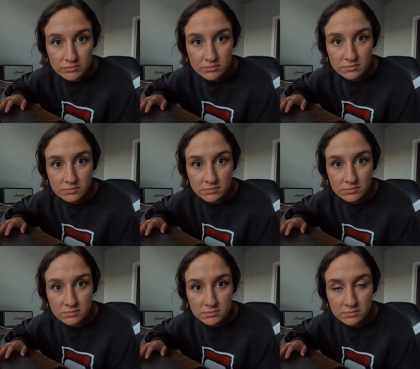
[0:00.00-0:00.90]

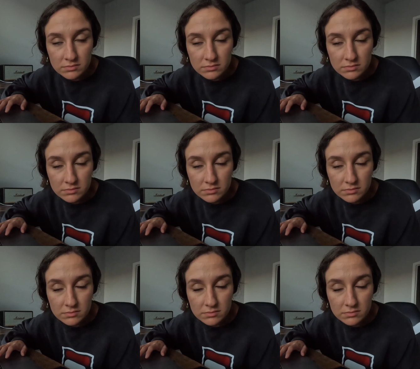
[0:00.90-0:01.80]

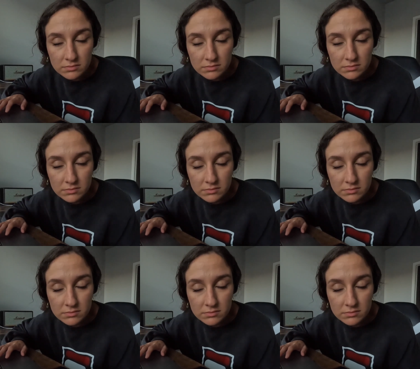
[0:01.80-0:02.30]
Nobody speaks.